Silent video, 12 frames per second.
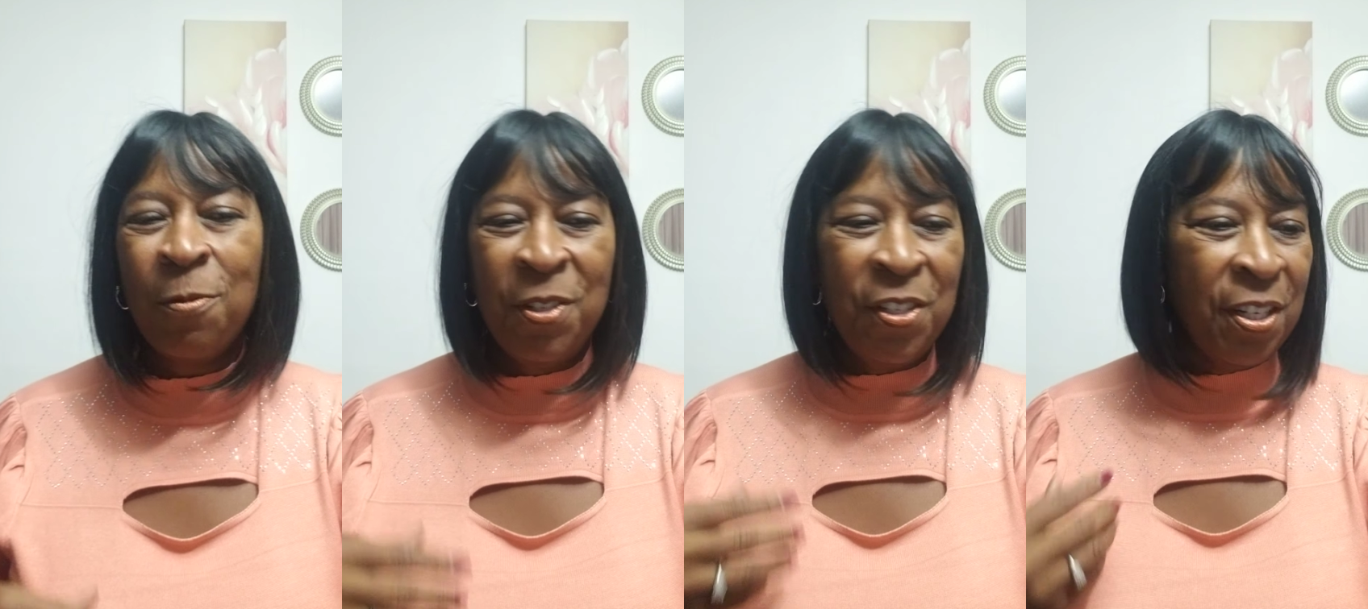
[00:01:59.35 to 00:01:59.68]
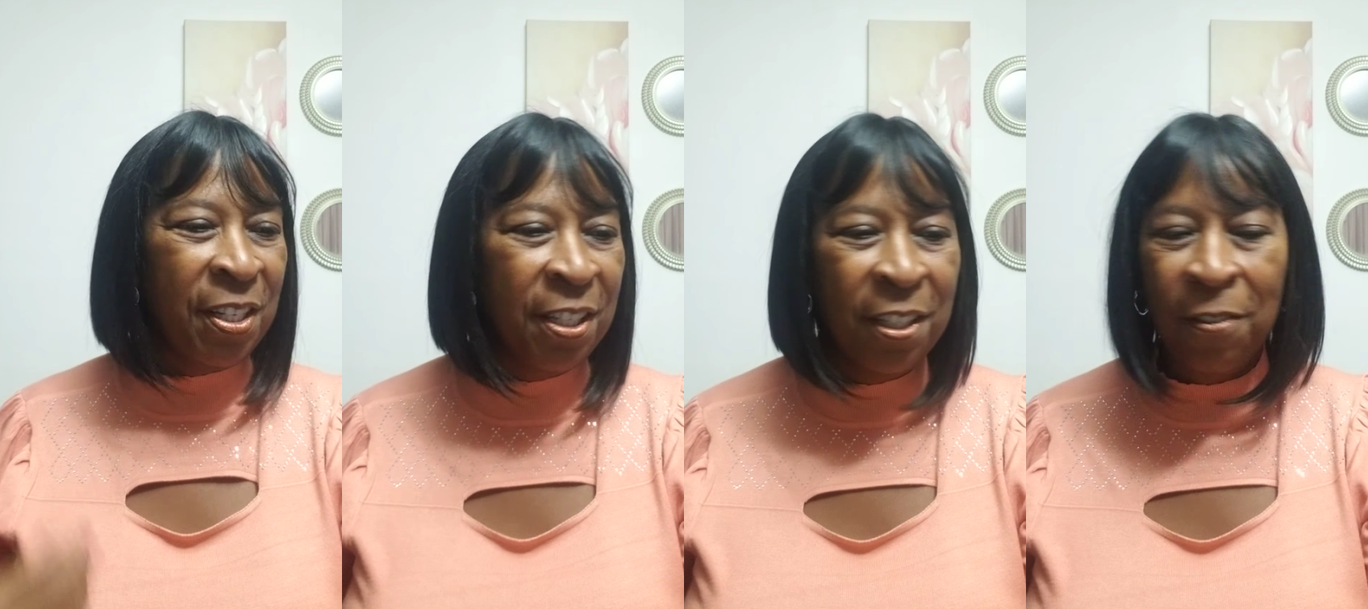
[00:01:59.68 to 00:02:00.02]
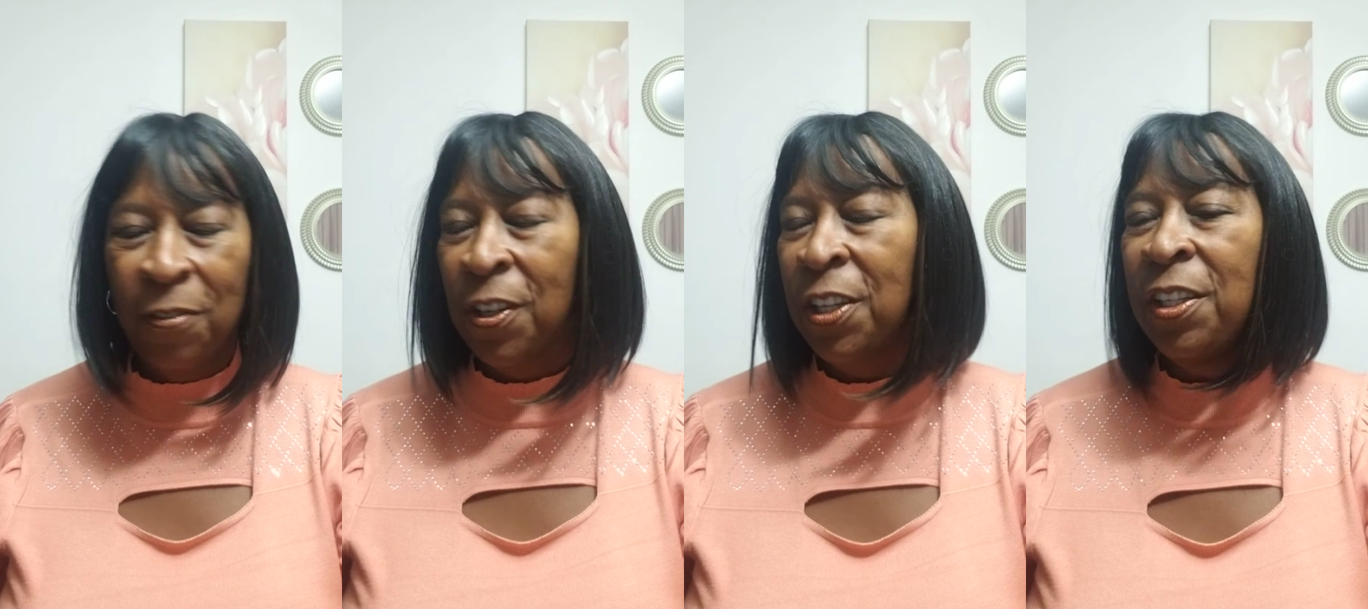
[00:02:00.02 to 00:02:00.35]
which are
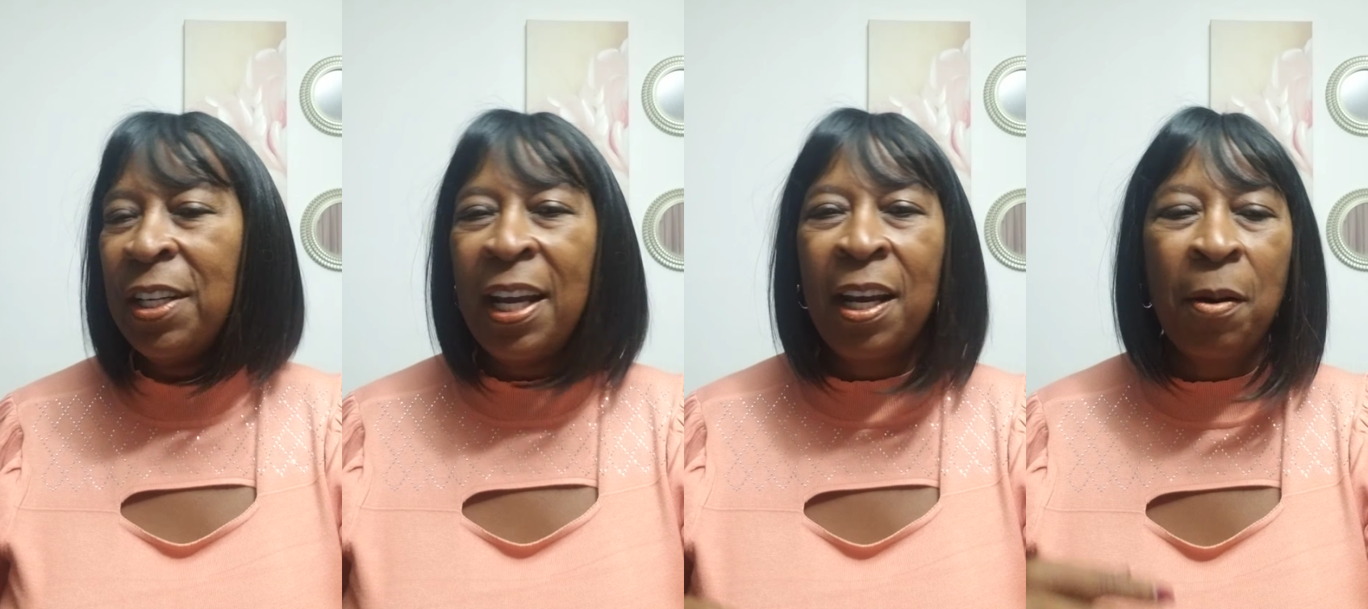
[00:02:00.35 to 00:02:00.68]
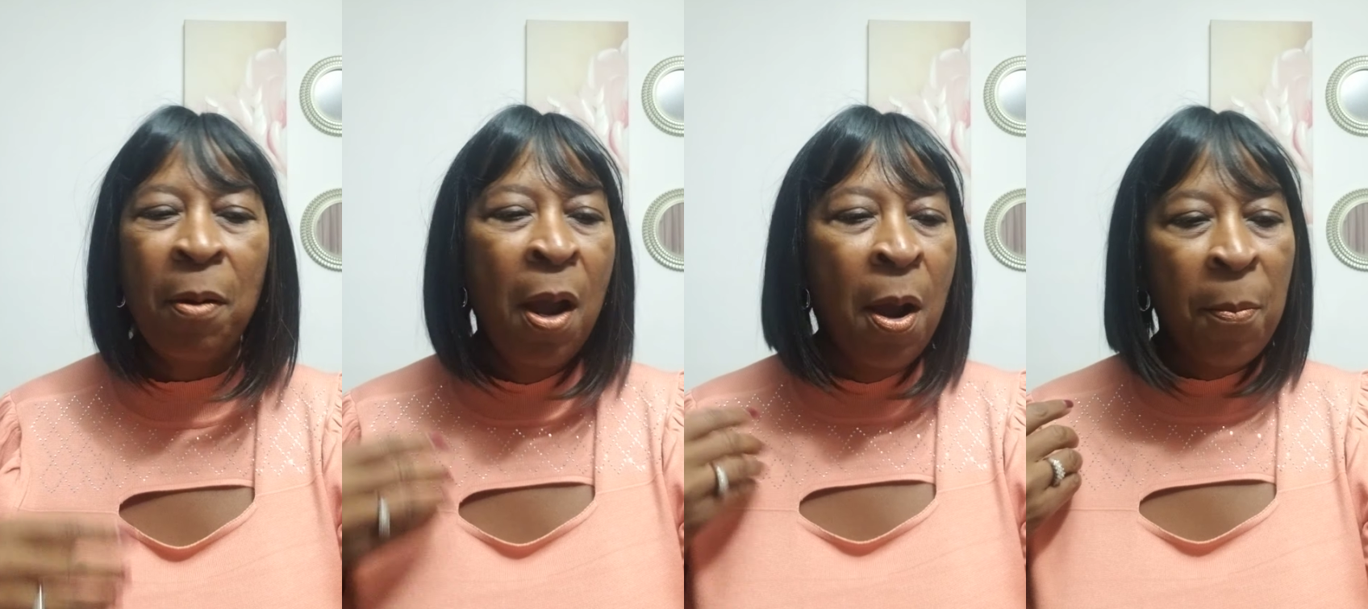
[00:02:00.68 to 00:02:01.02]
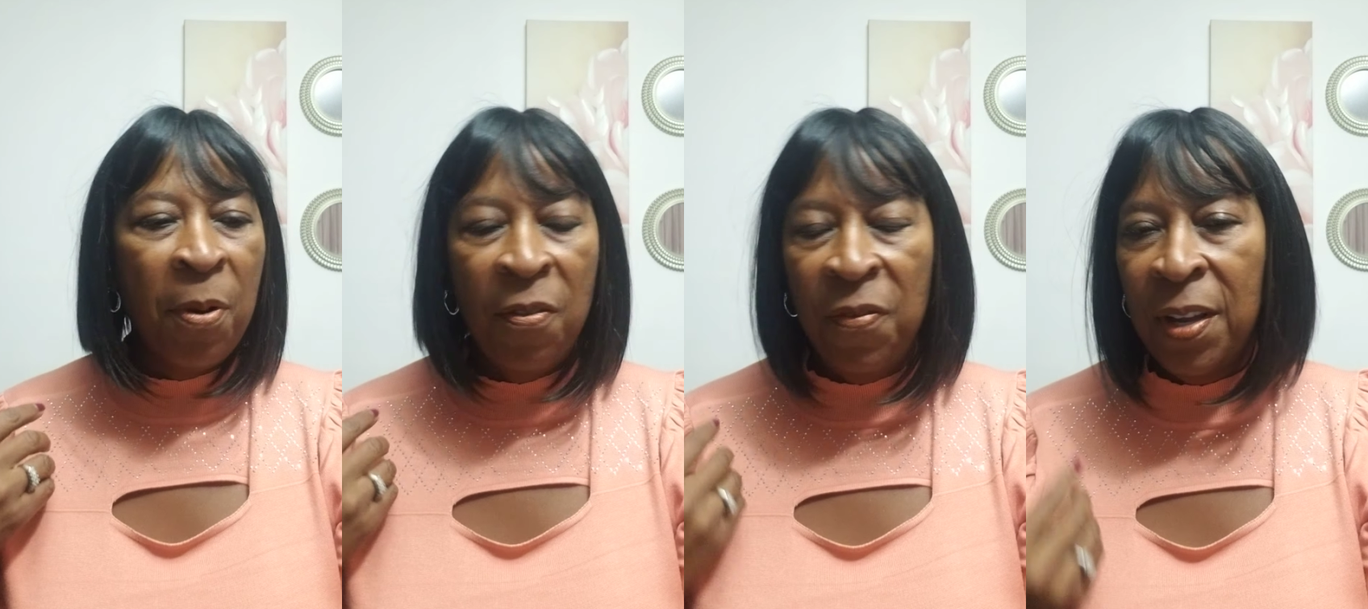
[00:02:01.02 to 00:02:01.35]
good for you to help
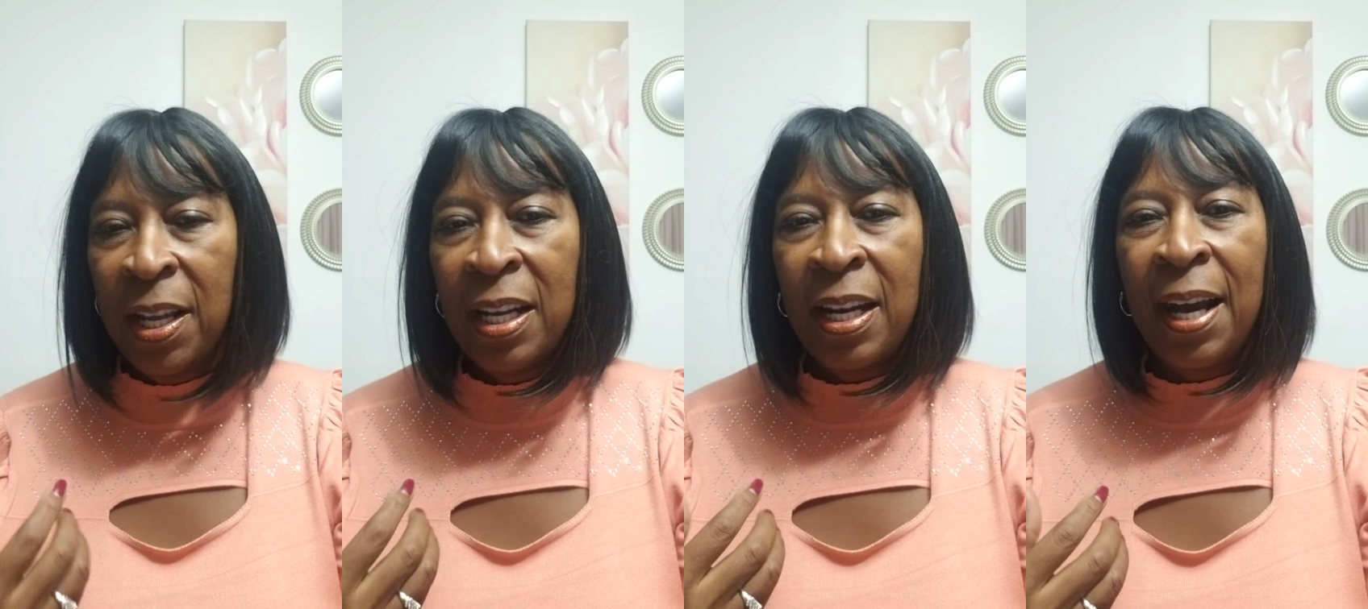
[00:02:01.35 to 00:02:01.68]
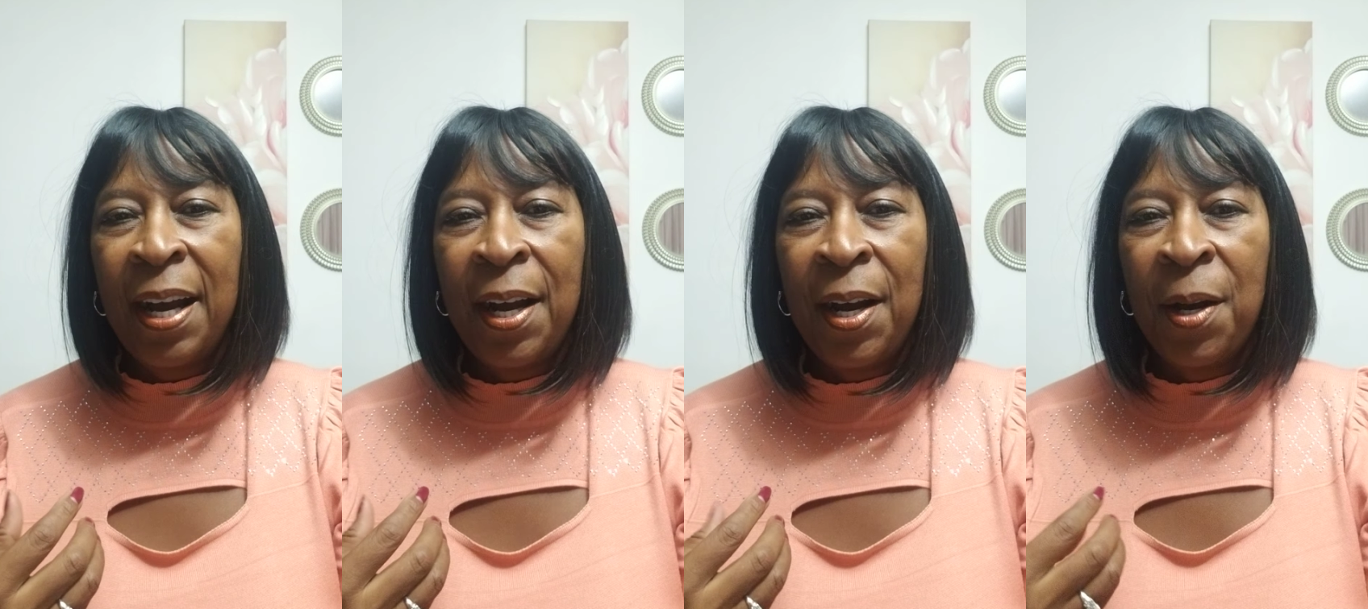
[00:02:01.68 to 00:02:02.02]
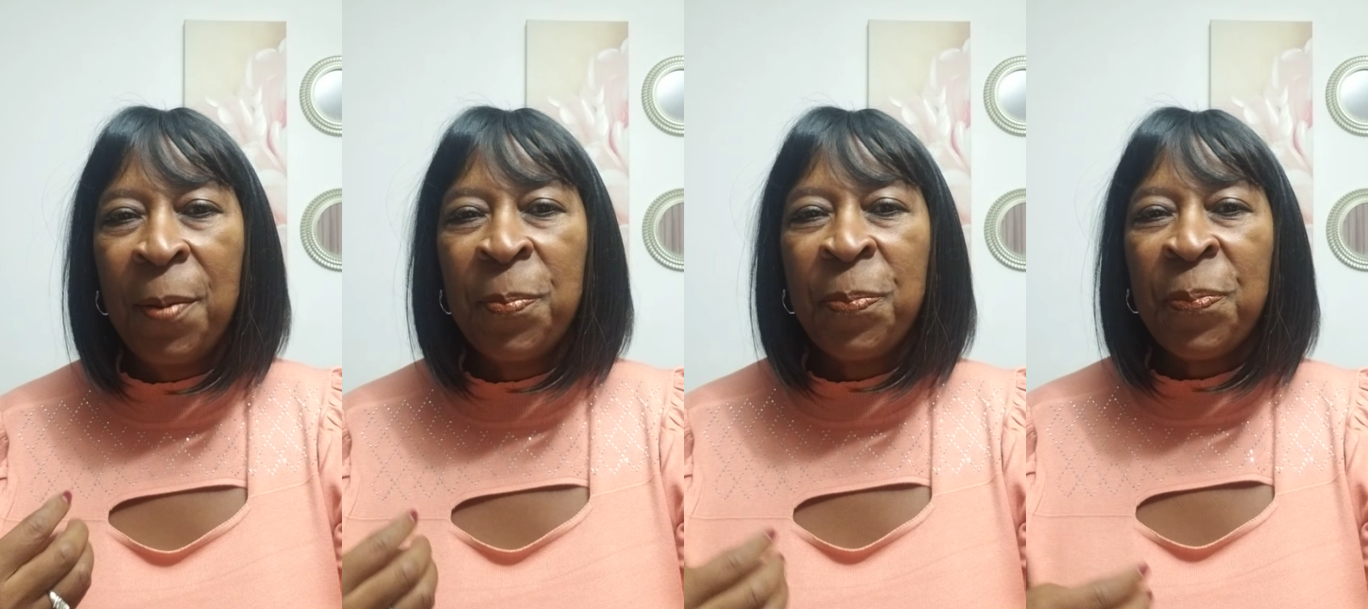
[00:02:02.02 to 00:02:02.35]
prevent
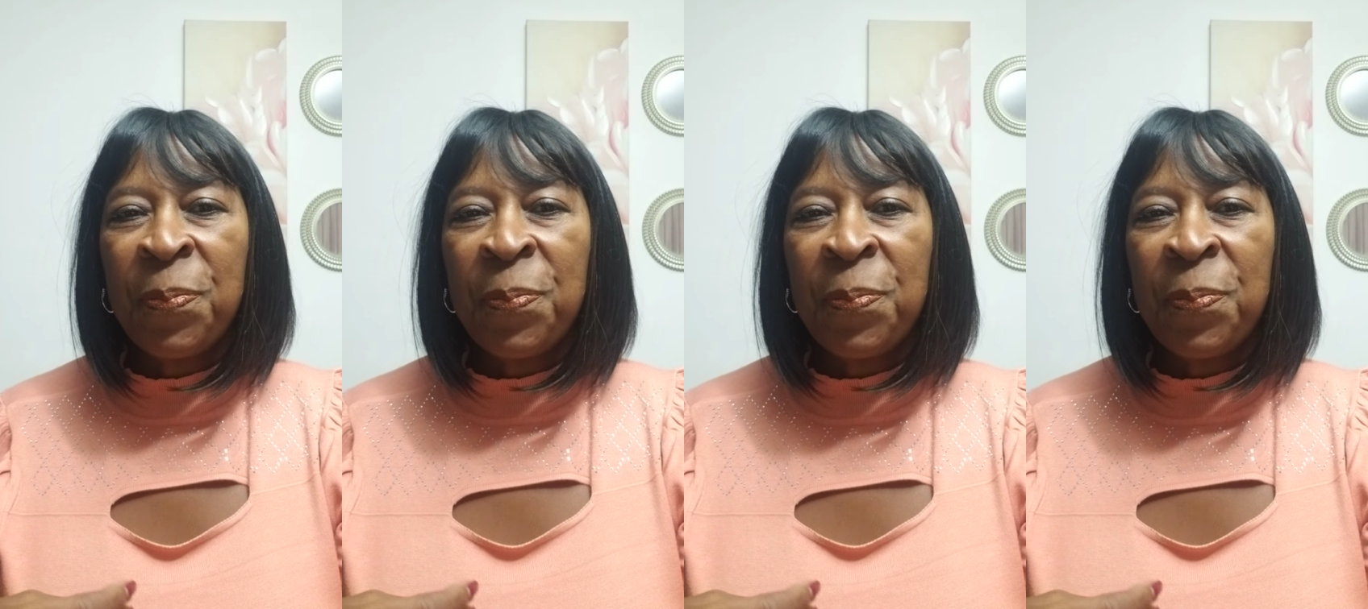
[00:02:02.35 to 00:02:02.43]
um,